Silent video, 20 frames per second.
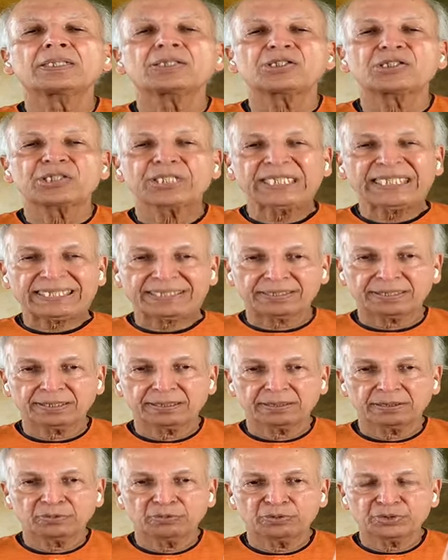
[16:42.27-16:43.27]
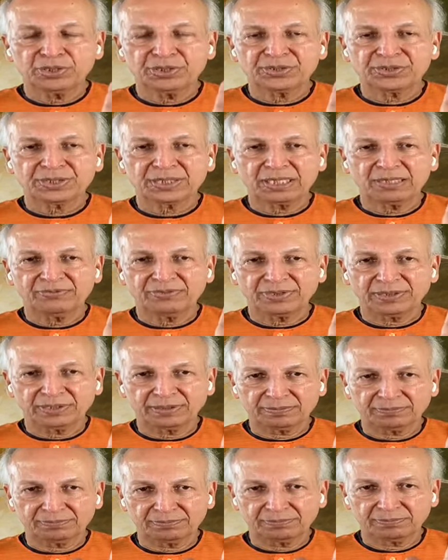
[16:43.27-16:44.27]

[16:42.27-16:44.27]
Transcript: sheet, which is covering,